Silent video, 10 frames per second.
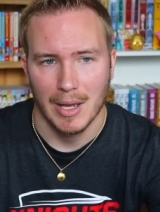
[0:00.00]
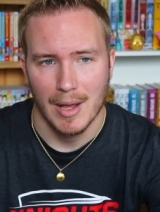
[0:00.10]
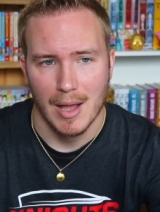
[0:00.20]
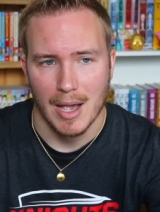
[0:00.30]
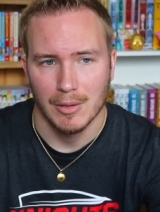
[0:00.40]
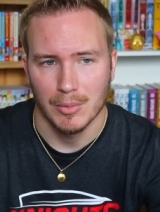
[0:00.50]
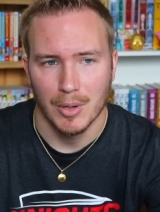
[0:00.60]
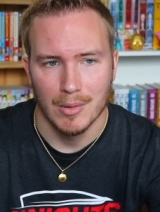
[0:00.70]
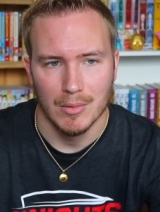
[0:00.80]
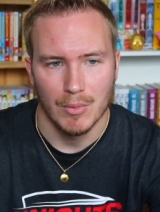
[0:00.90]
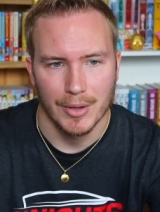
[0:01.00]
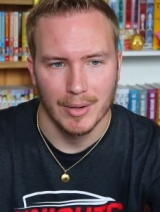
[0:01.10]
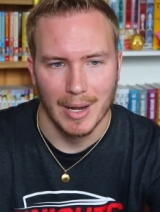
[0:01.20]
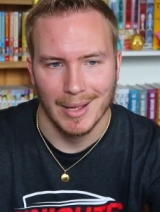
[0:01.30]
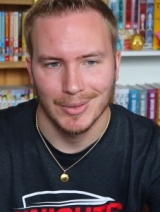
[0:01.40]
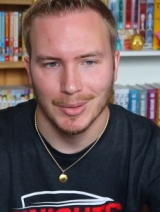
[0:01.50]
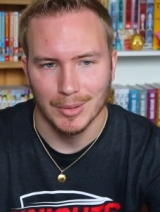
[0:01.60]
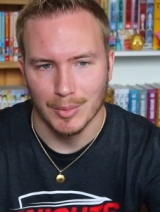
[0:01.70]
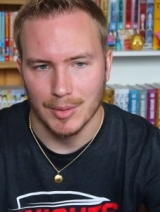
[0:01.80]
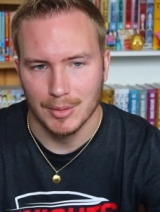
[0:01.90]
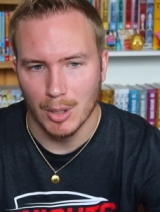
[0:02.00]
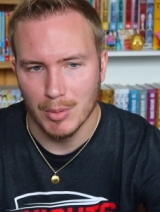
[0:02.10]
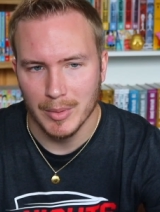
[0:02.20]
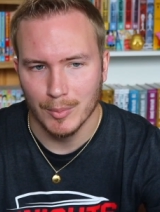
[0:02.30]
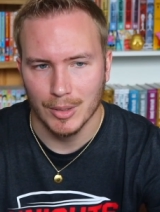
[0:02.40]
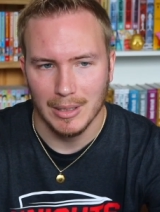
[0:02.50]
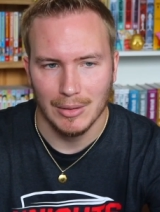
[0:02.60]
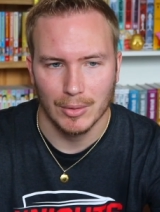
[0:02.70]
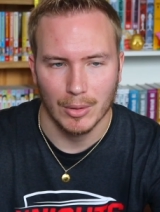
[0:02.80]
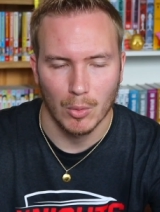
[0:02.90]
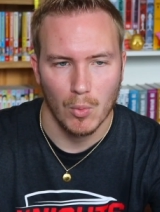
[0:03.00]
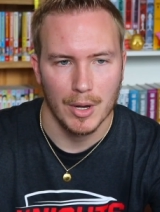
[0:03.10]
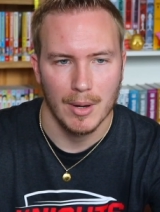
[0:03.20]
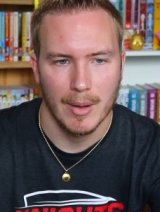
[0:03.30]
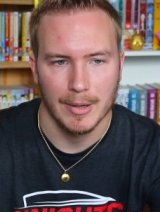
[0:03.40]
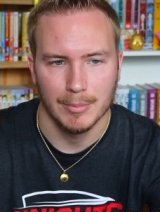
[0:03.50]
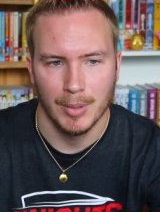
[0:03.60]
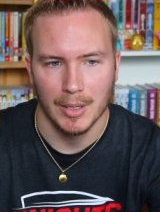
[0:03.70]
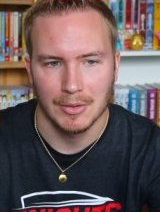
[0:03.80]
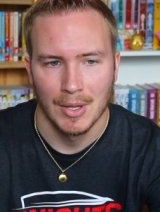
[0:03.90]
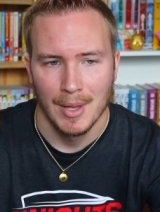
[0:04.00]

Uh, I don't know whether it has to do with dopamine release or whatnot, but